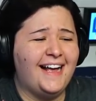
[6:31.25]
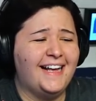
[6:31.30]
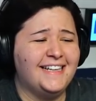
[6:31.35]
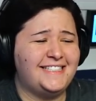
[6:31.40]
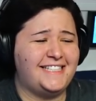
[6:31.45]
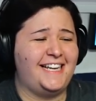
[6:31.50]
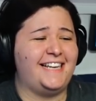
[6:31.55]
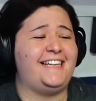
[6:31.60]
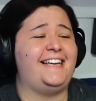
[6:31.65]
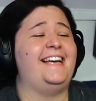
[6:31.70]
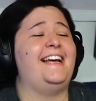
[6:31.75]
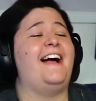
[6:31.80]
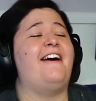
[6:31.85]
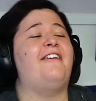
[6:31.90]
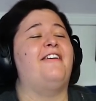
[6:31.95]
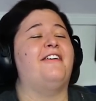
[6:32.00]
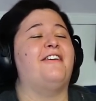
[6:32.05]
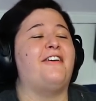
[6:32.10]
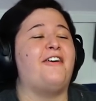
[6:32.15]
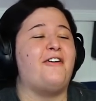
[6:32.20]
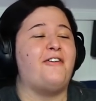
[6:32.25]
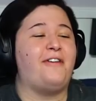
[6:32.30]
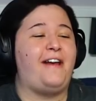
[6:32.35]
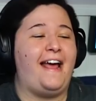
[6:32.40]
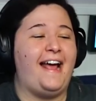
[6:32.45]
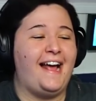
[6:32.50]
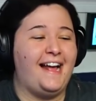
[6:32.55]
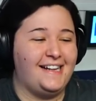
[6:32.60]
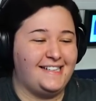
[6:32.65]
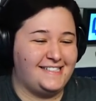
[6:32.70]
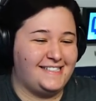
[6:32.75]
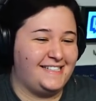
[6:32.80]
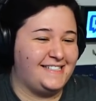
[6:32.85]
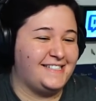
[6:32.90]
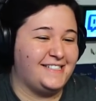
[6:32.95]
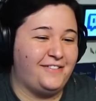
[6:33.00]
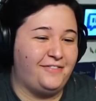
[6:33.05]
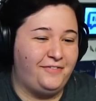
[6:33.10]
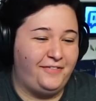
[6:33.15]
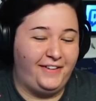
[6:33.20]
Checking out her own ass. It's
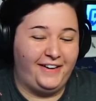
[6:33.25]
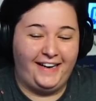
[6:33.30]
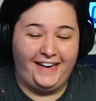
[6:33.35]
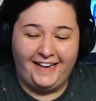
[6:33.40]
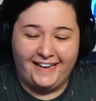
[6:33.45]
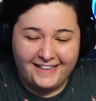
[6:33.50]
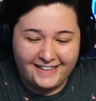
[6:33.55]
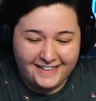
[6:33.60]
so funny.